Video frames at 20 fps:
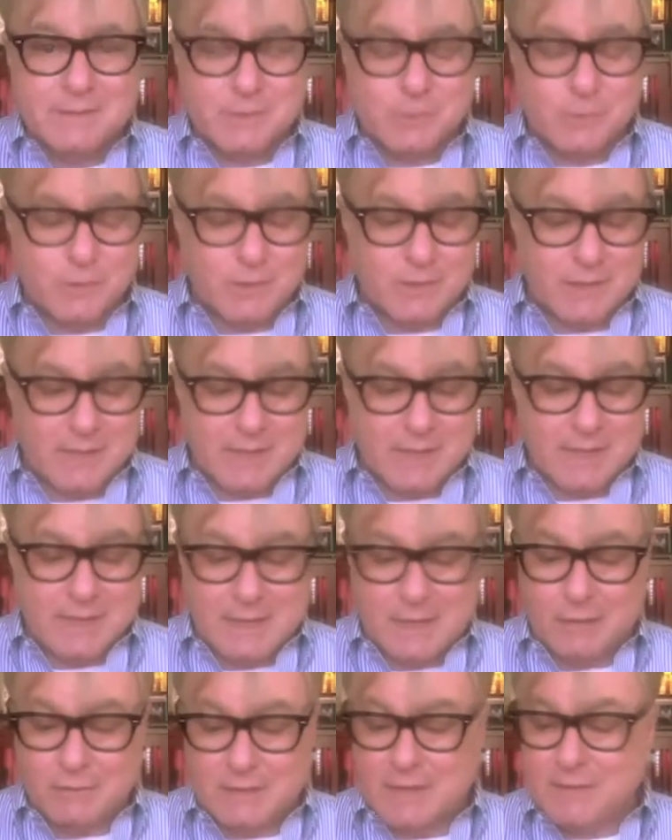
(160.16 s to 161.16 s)
So
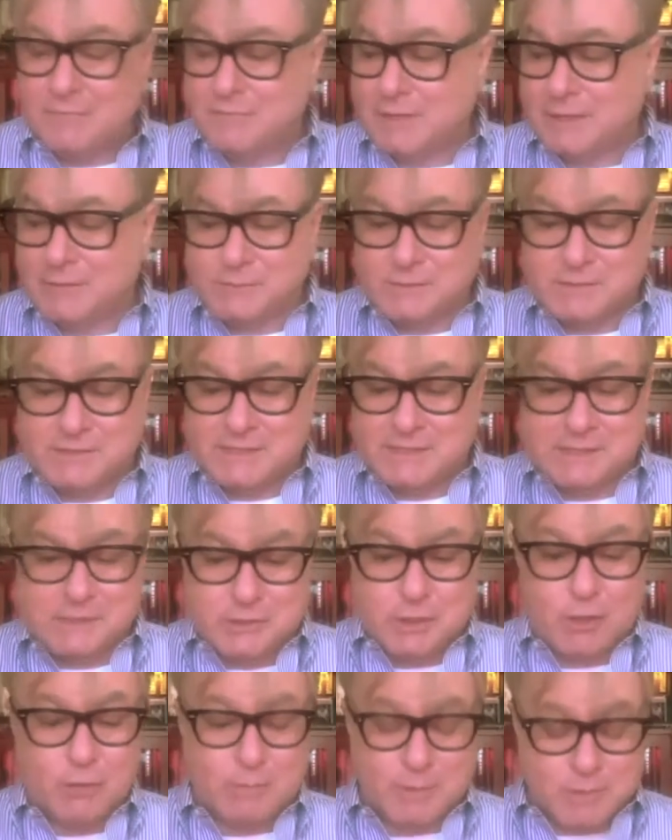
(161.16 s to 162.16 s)
our lifetimes, we've seen
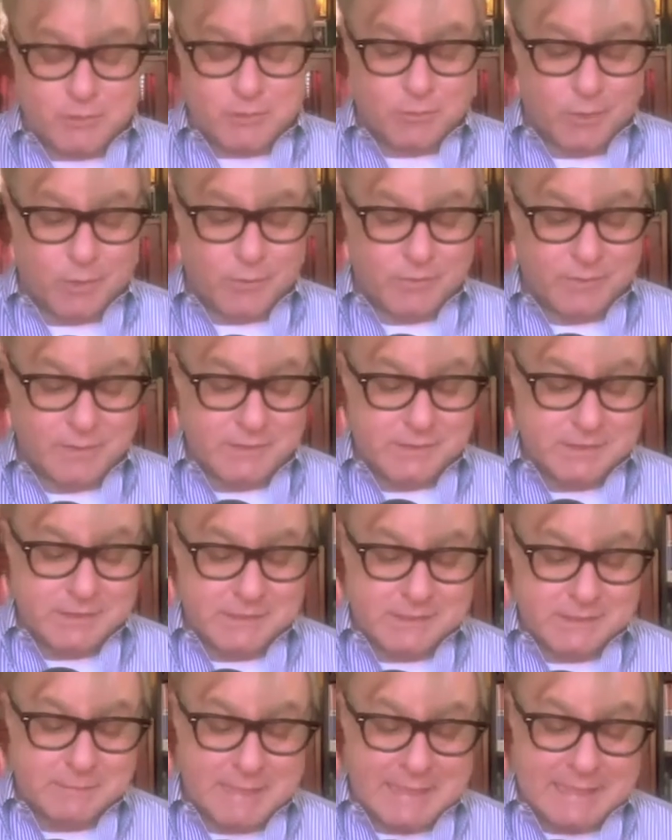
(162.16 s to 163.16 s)
so much growth. It's
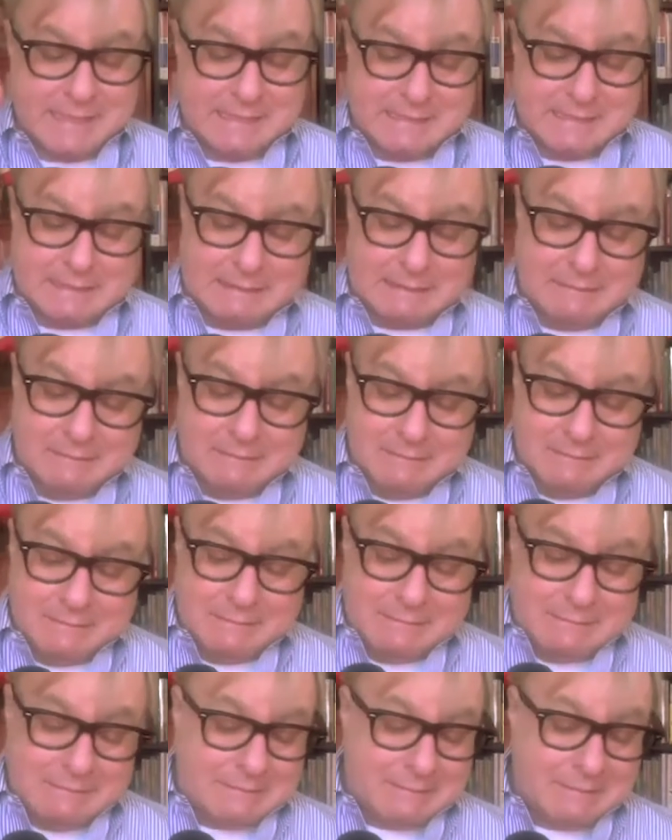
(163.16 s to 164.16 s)
just amazing.
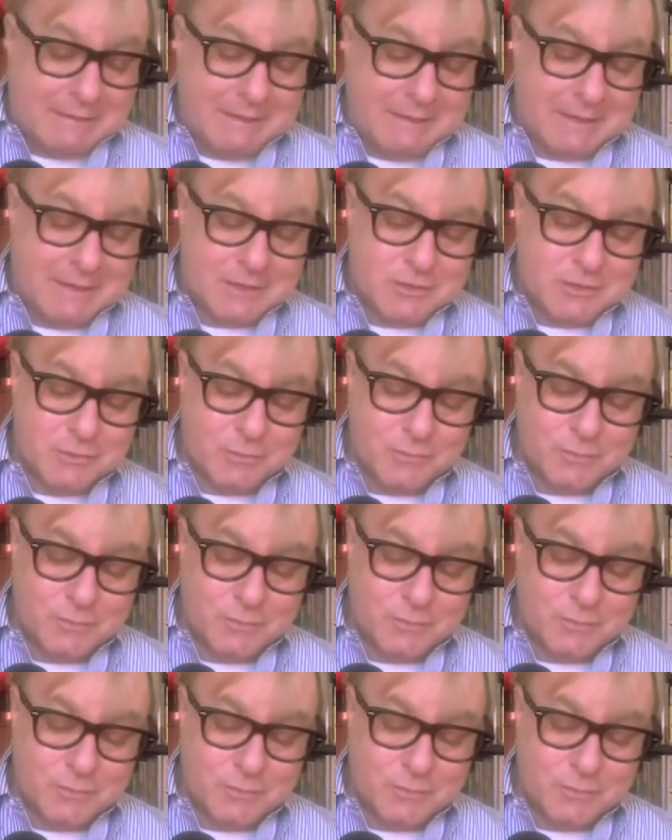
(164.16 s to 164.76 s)
Gosh.